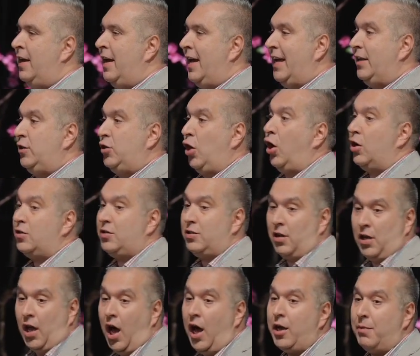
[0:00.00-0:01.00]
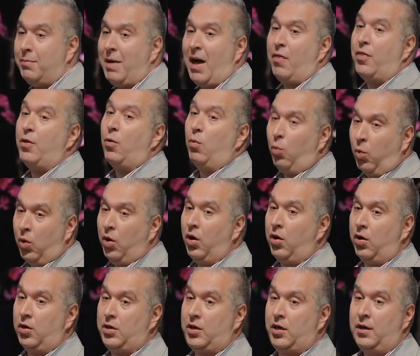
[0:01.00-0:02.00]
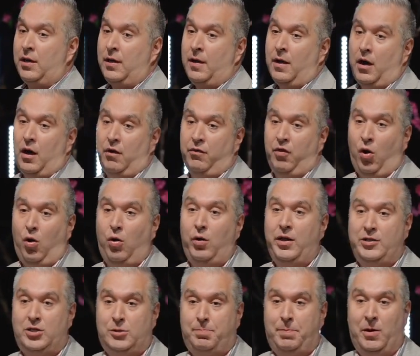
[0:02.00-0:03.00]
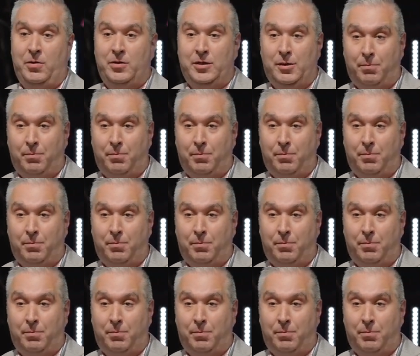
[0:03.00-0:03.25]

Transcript: he talks a lot about the work of the Holy Spirit in